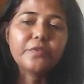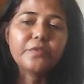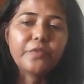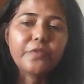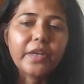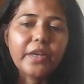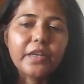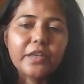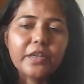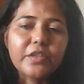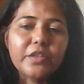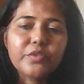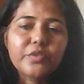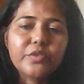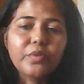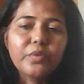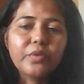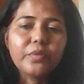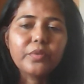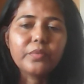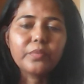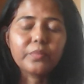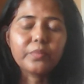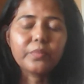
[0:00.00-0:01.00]
fields.
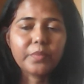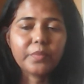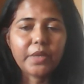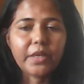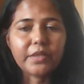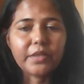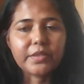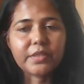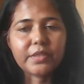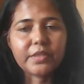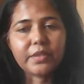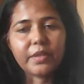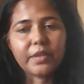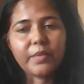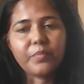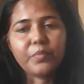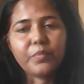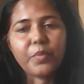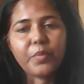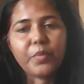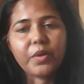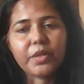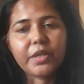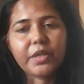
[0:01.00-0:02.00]
So, it's
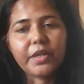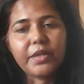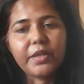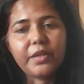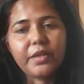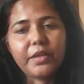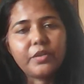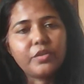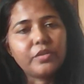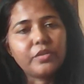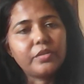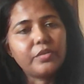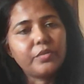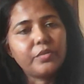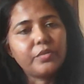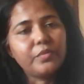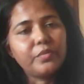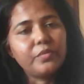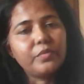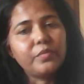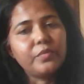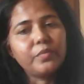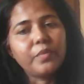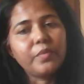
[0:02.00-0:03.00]
important
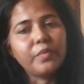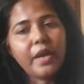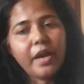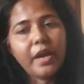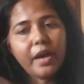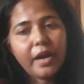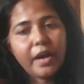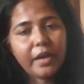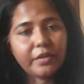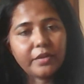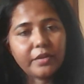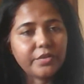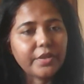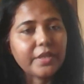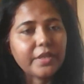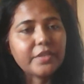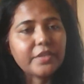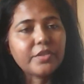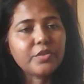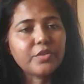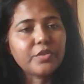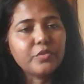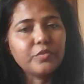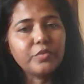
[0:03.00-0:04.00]
to address
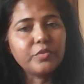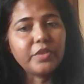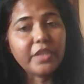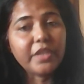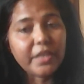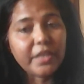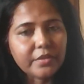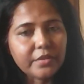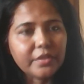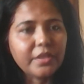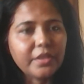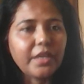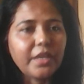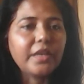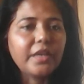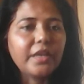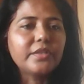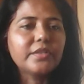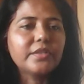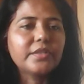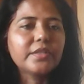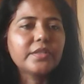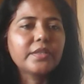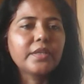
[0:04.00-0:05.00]
to these
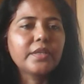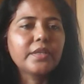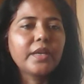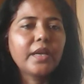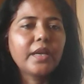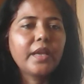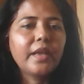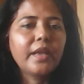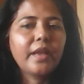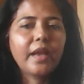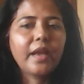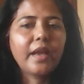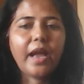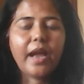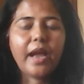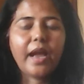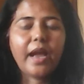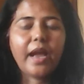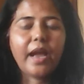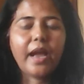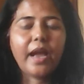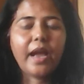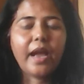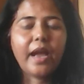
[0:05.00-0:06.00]
needs
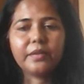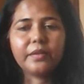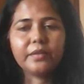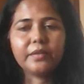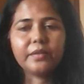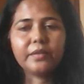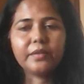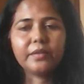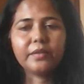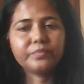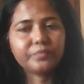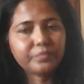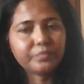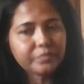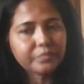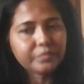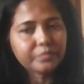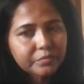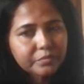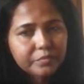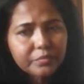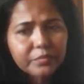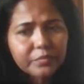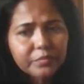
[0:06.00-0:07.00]
and
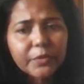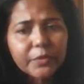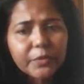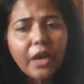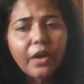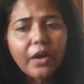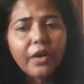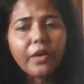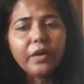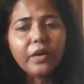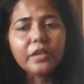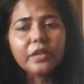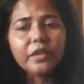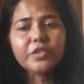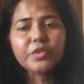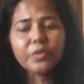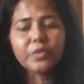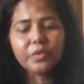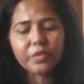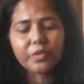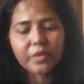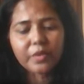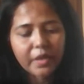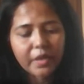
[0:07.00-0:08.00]

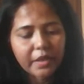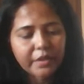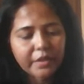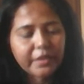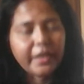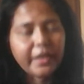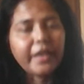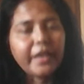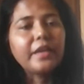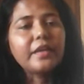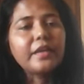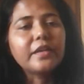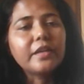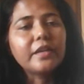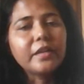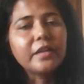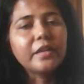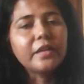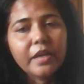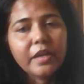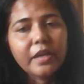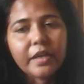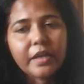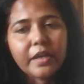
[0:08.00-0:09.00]
also think
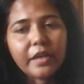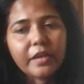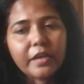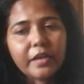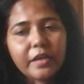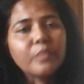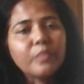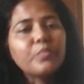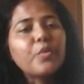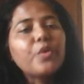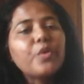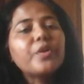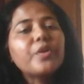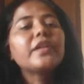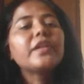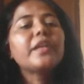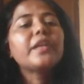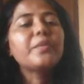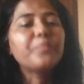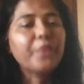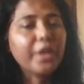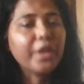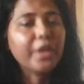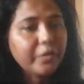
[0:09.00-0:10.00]
in a more
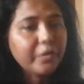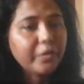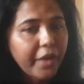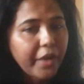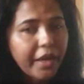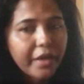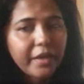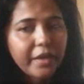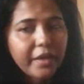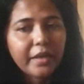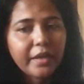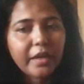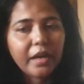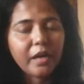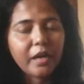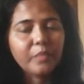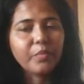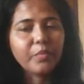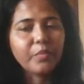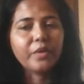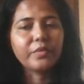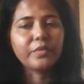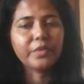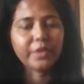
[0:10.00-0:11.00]
liberal way
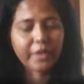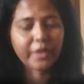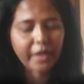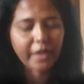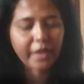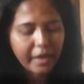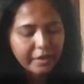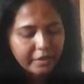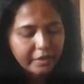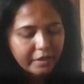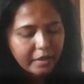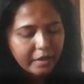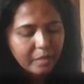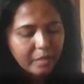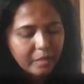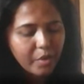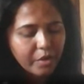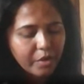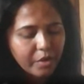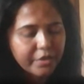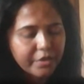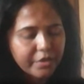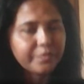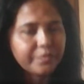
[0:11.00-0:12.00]
about and come
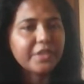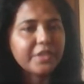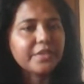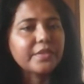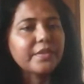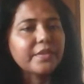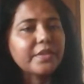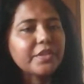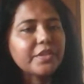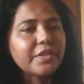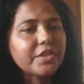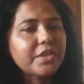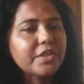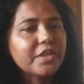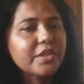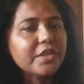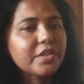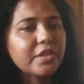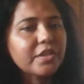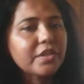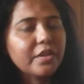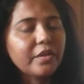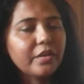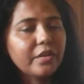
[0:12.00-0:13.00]
out of this
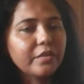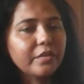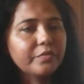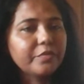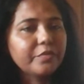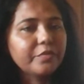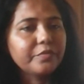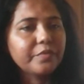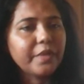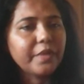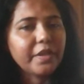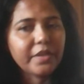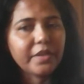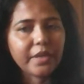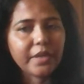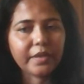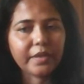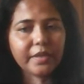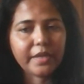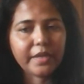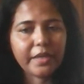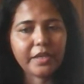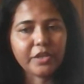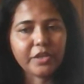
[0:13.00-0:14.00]
rigidity of
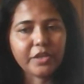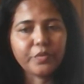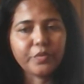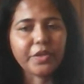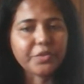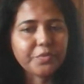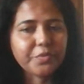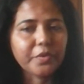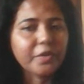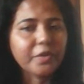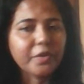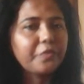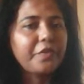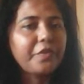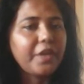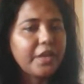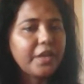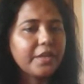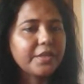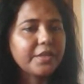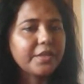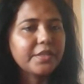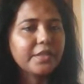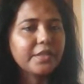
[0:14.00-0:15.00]
individual
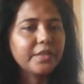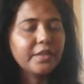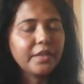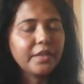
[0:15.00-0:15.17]
fields.